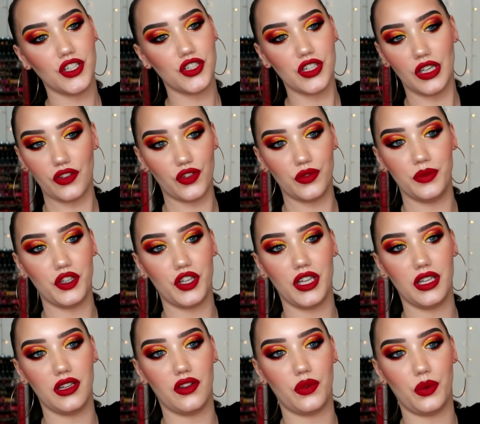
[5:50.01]
just from
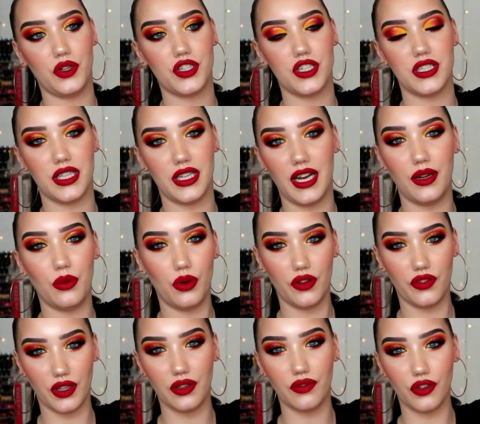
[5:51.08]
looking at the swatches than I
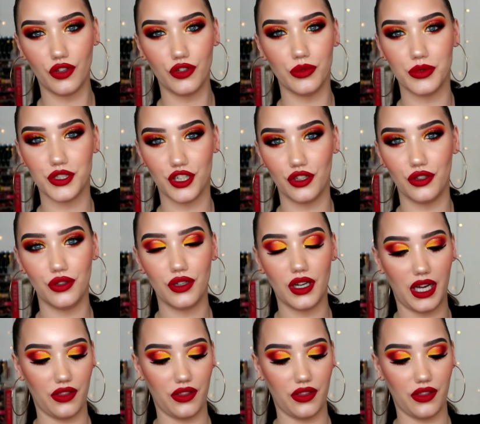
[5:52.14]
was in volume 2.